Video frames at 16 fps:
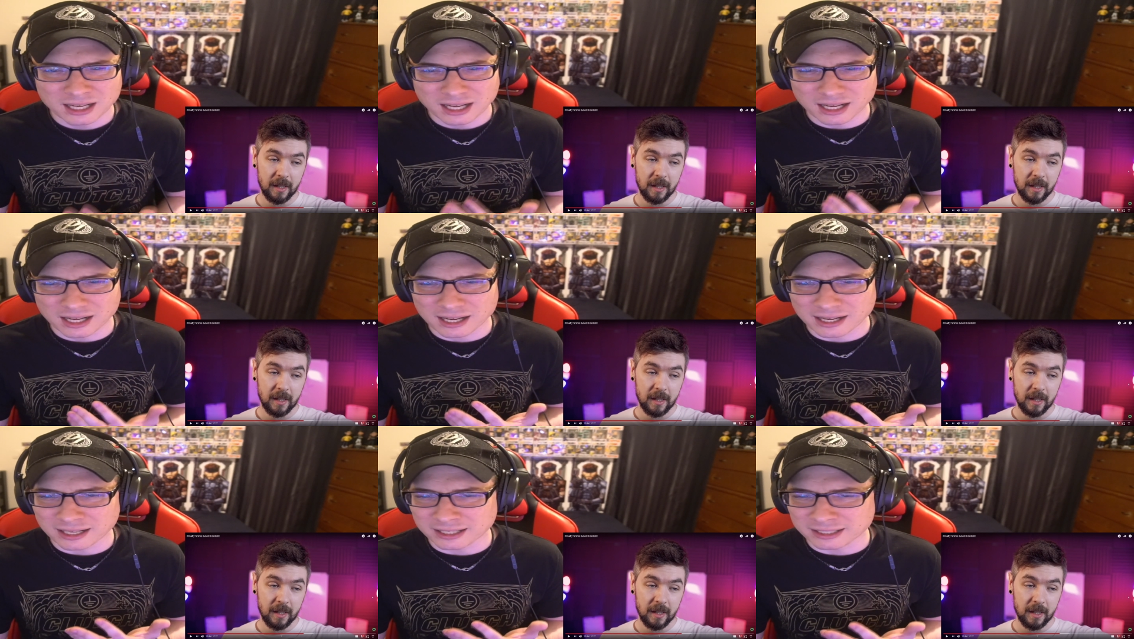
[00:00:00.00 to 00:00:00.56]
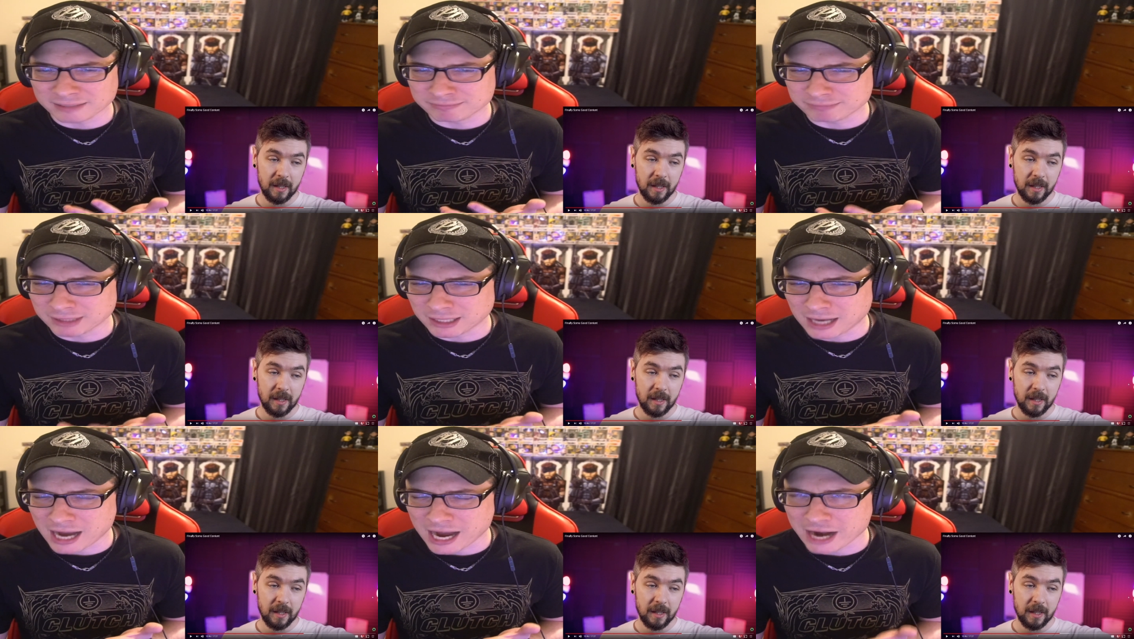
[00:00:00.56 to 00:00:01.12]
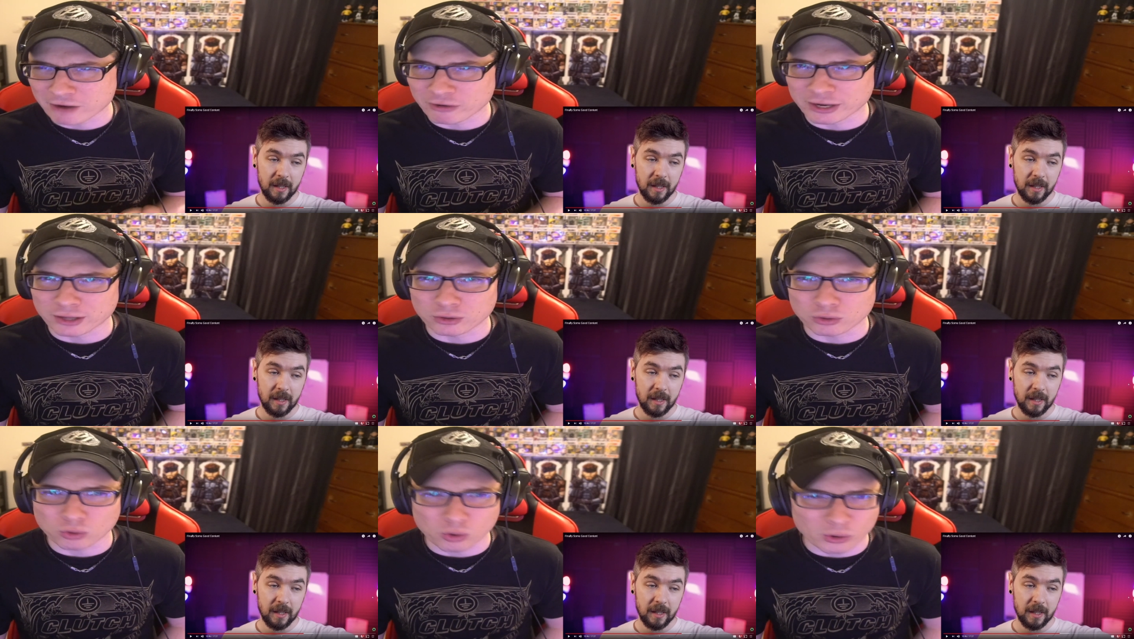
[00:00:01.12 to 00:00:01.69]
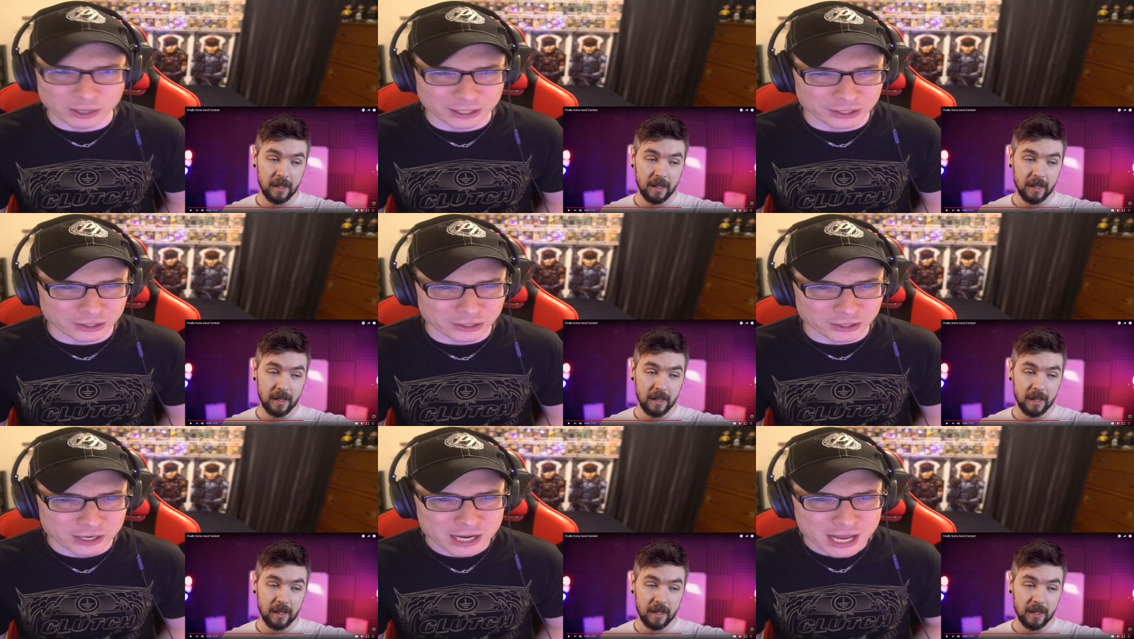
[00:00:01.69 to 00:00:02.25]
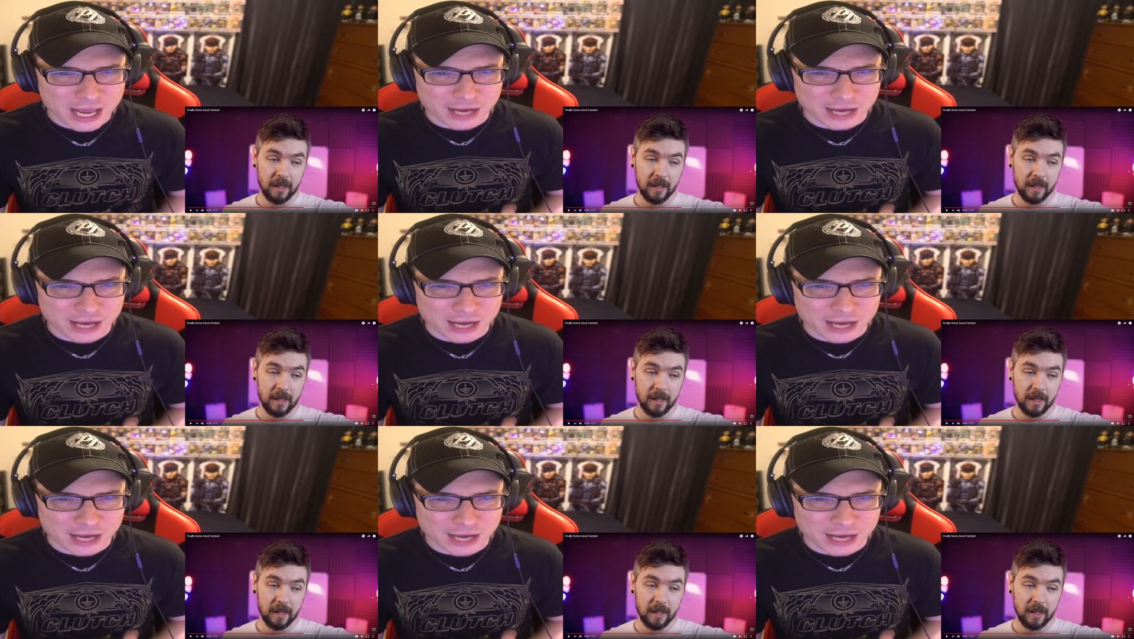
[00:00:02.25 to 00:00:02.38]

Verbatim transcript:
Speaker 1: hiring a lawyer,